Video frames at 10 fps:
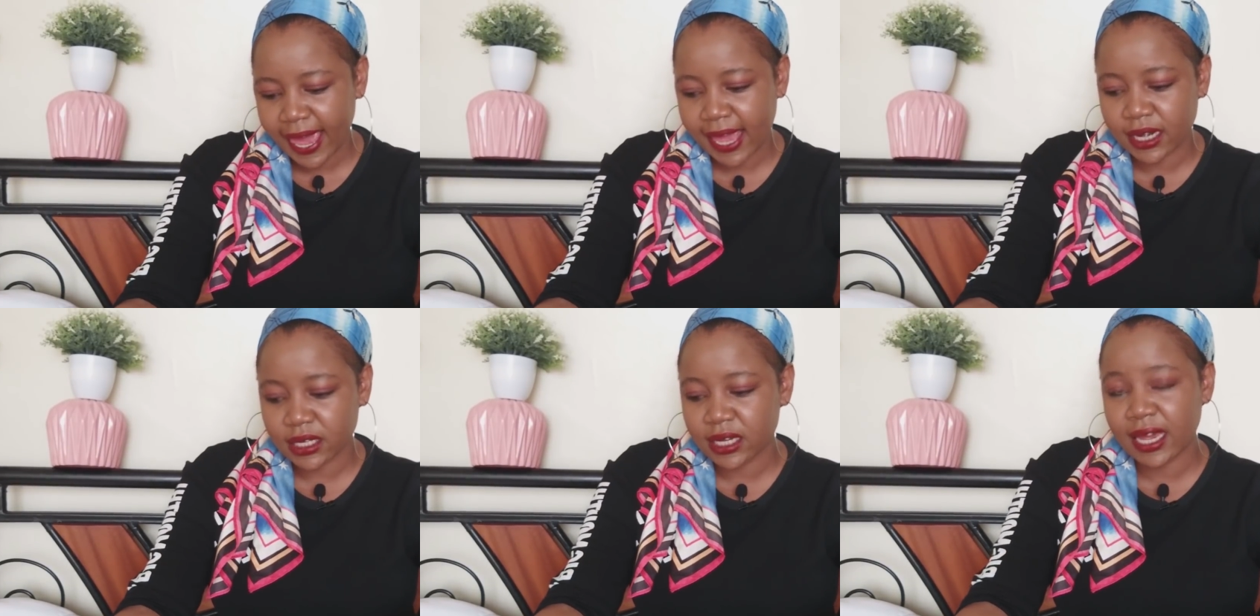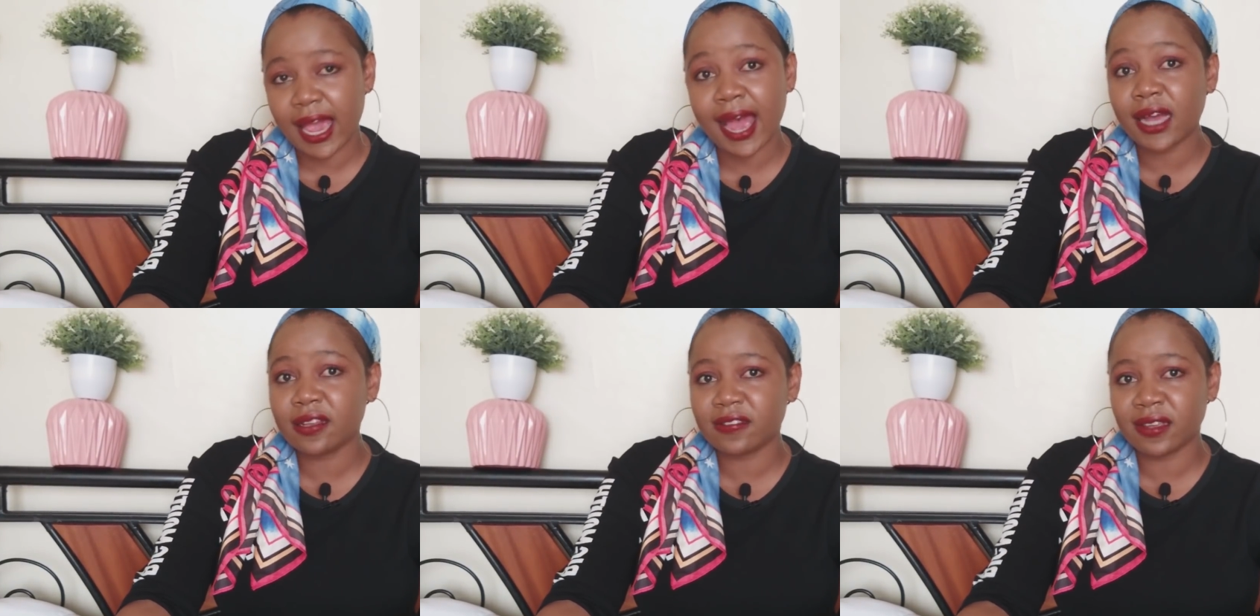and he
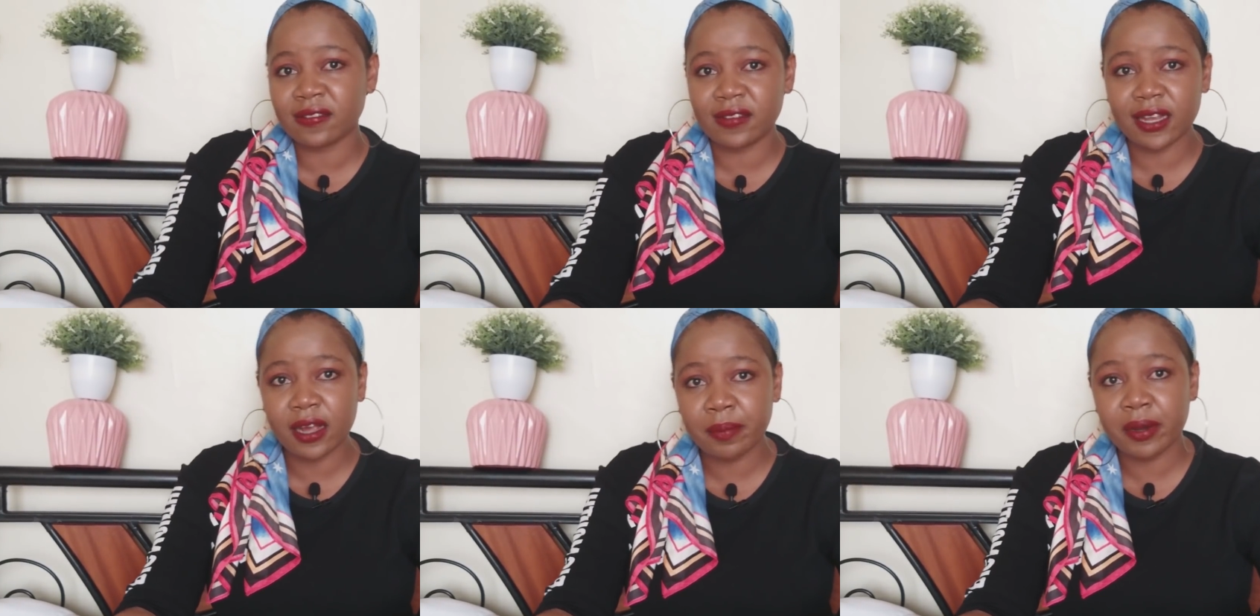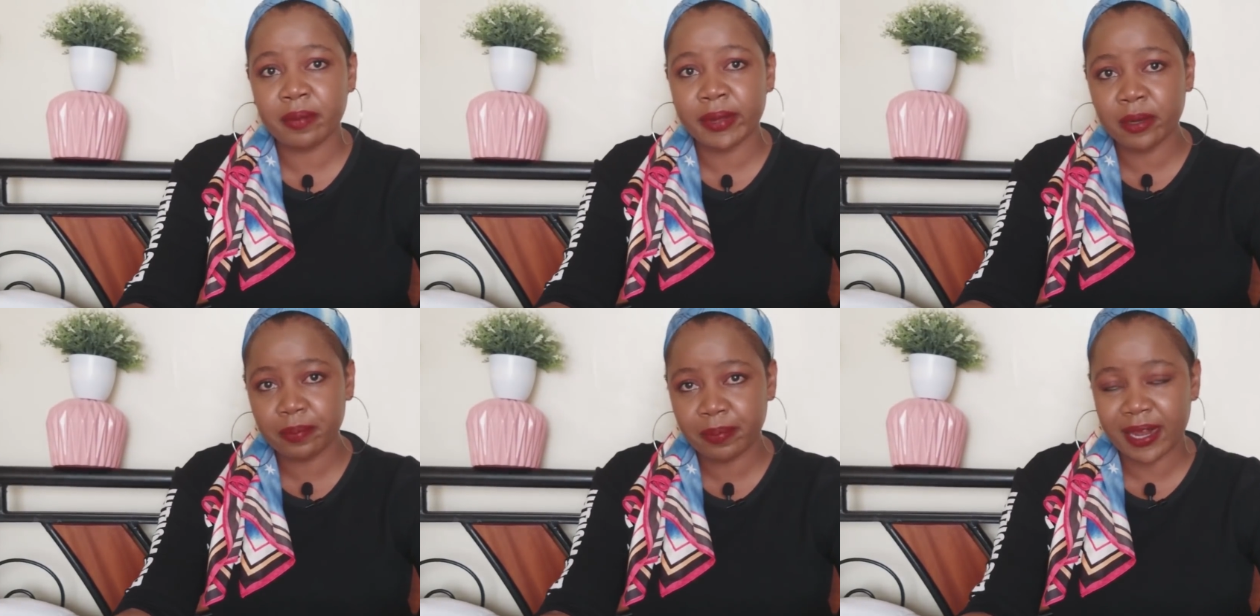acts as the cameraman
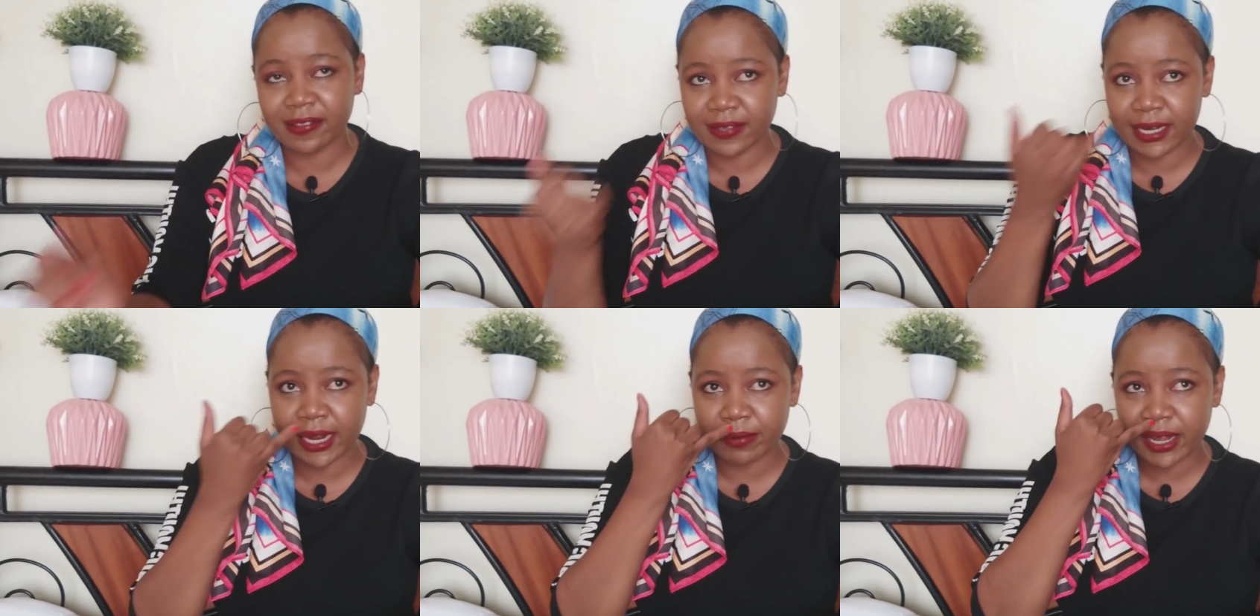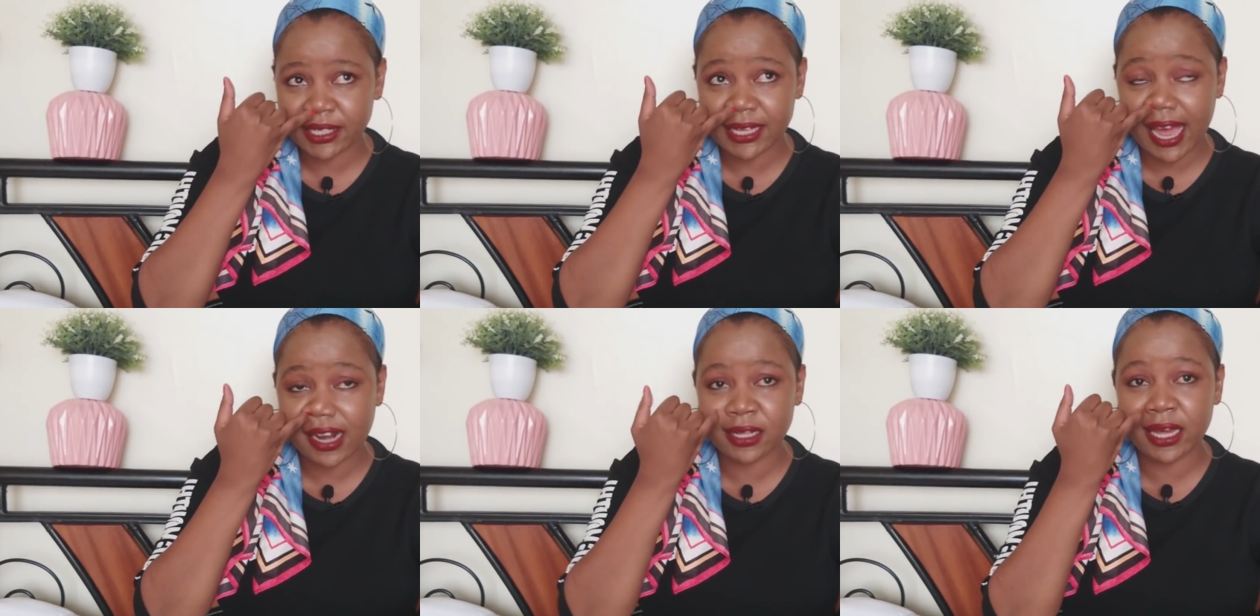plus the director
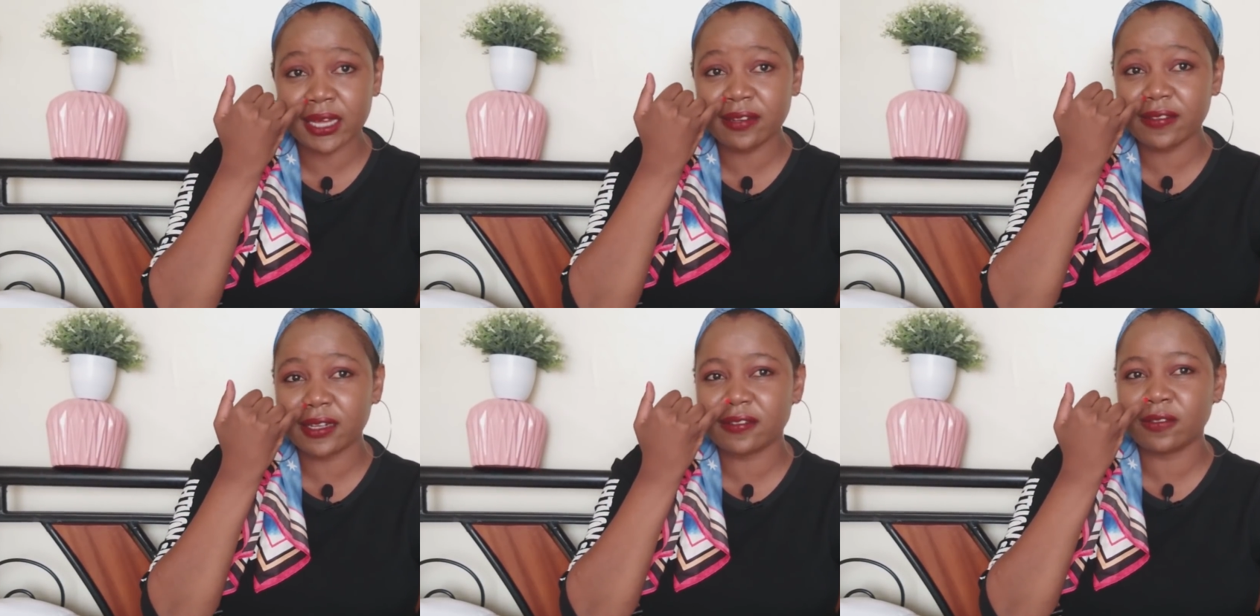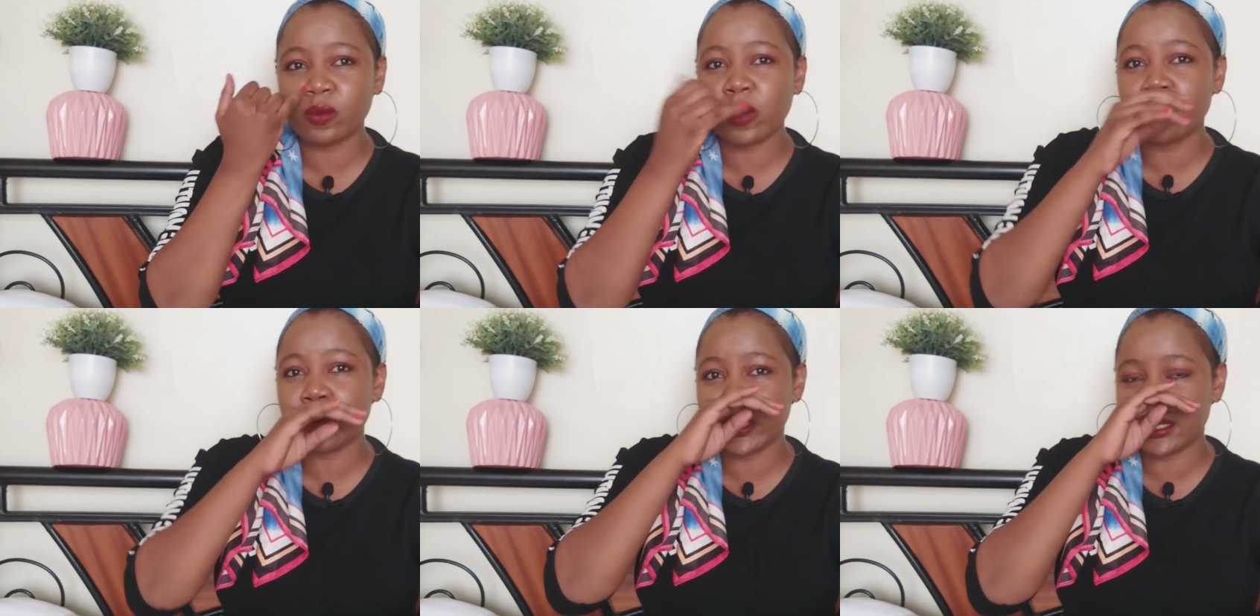and there are instances where
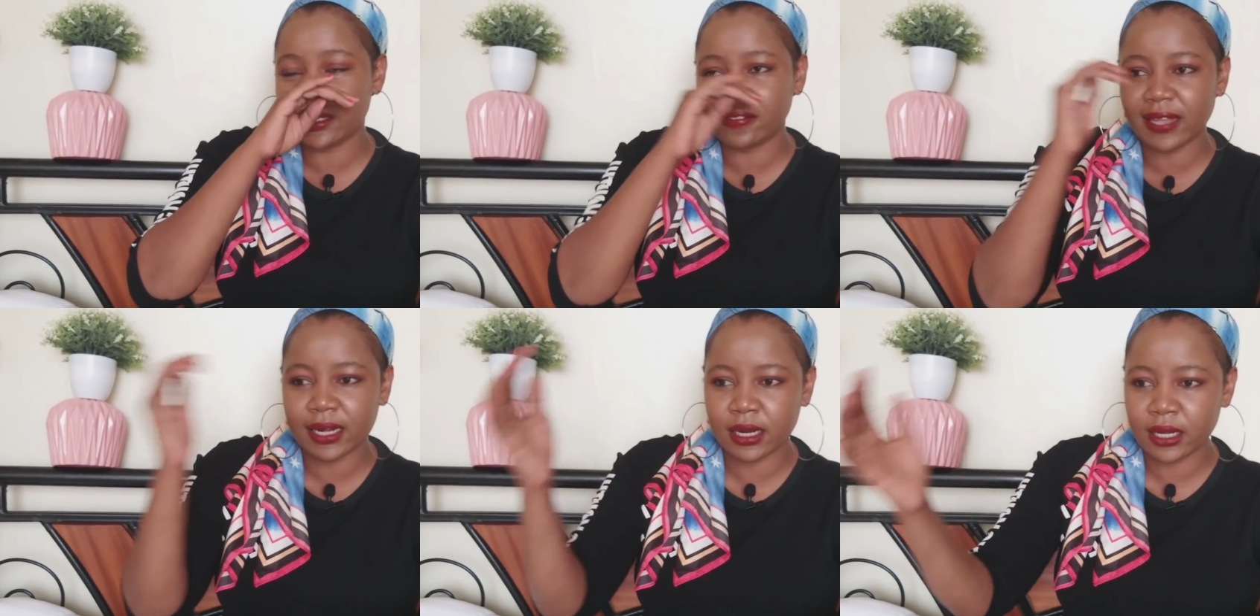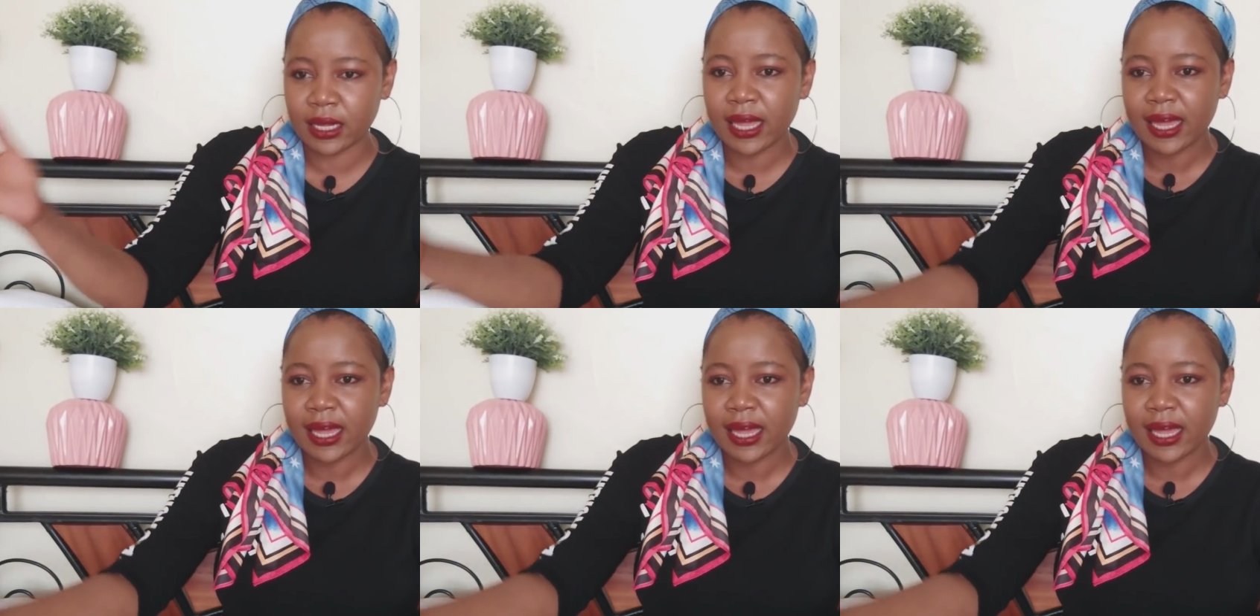we will disagree